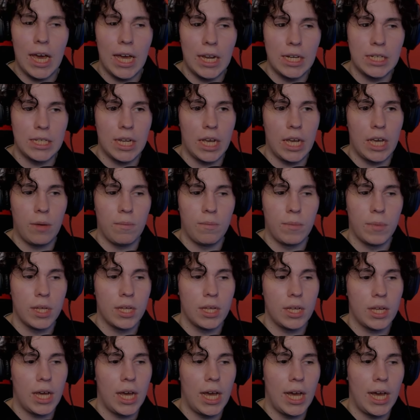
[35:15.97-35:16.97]
in time
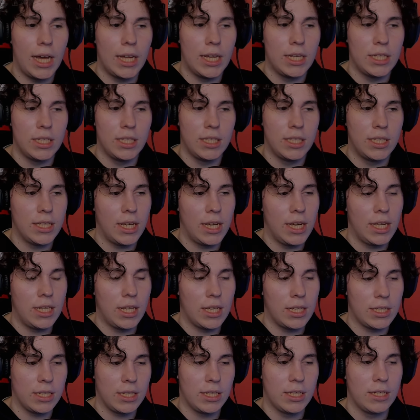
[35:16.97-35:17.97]
and it
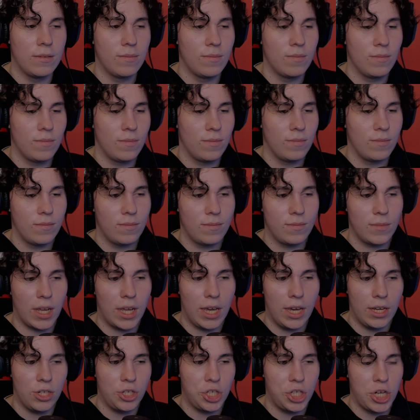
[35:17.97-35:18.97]
doesn't
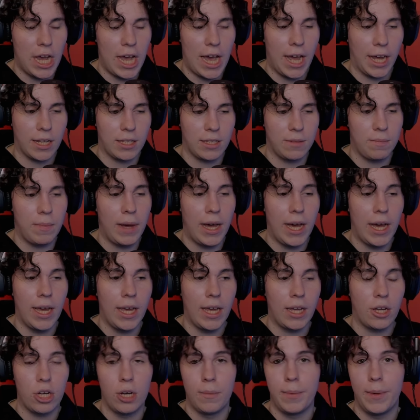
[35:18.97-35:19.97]
get shagged
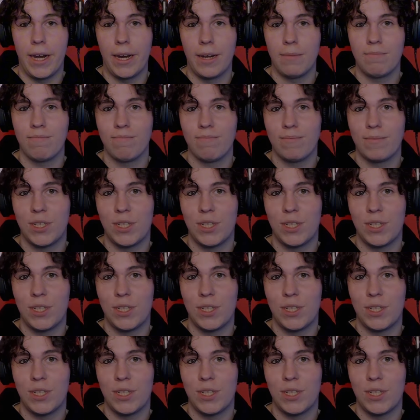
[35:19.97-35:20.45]
by copyright.